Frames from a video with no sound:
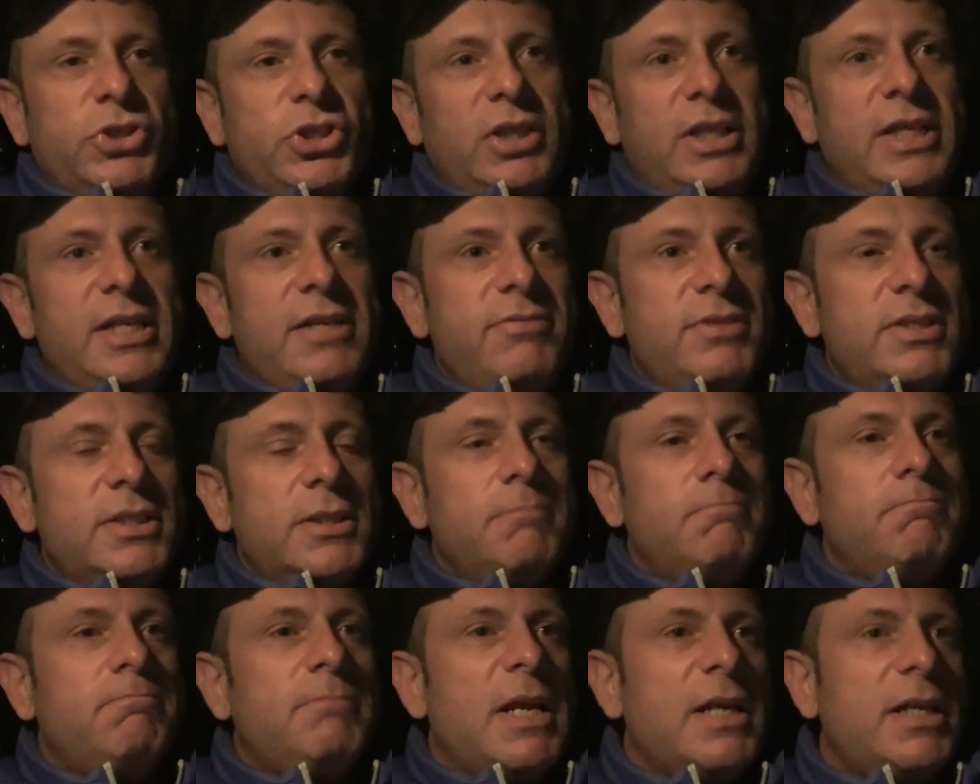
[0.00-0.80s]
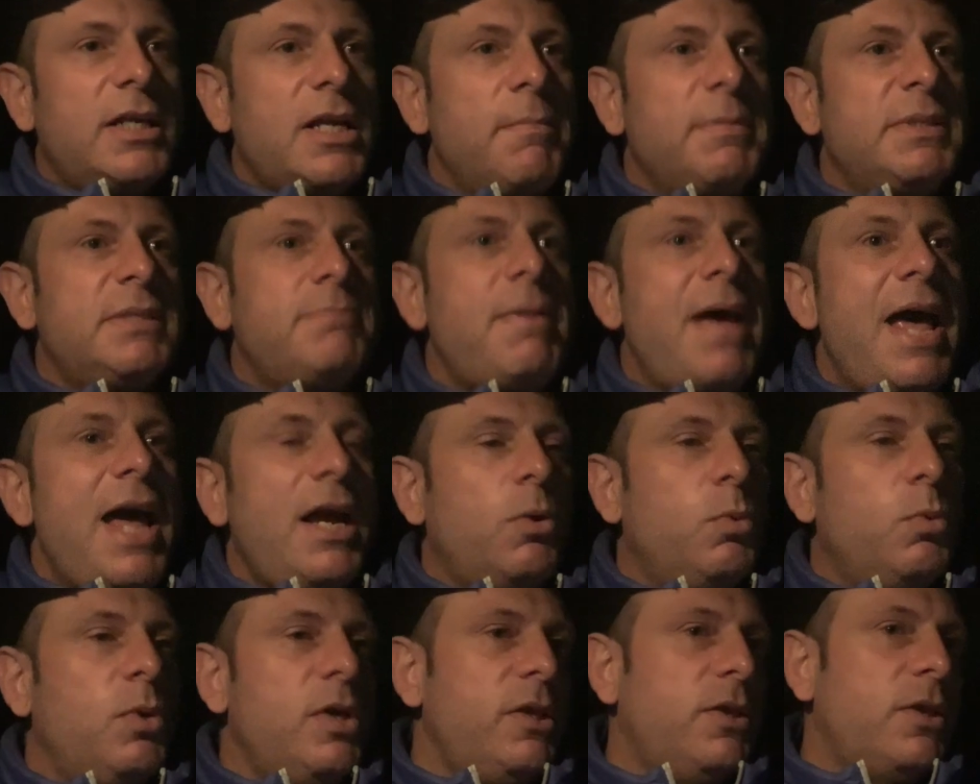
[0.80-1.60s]
she leaves and comes
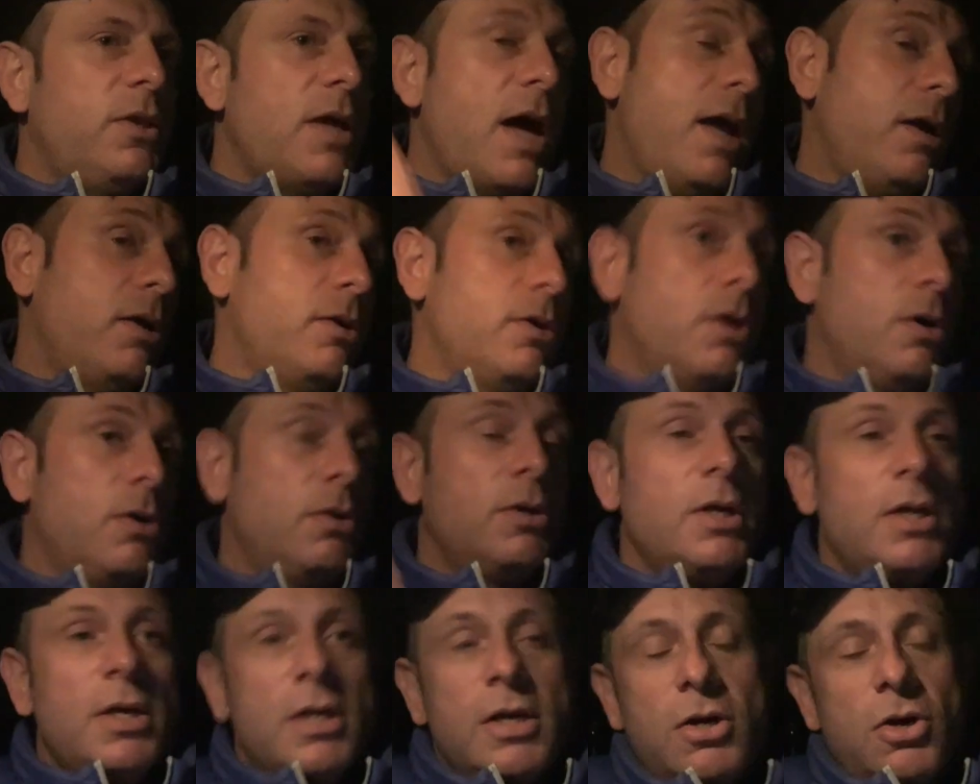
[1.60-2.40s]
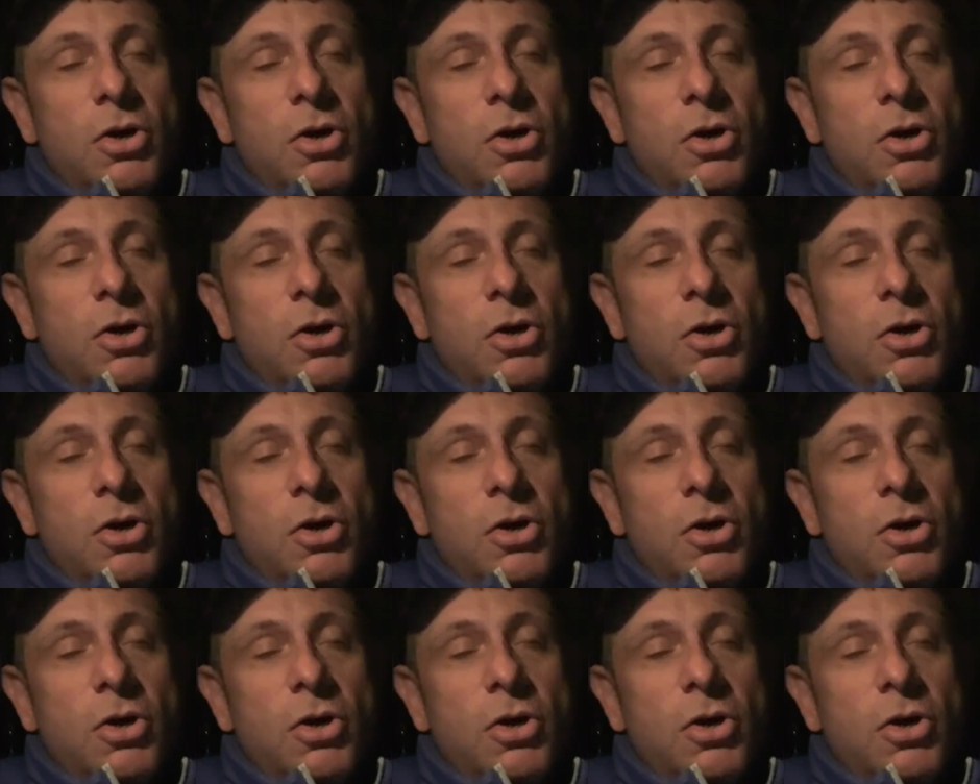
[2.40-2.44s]
back with, I don't know,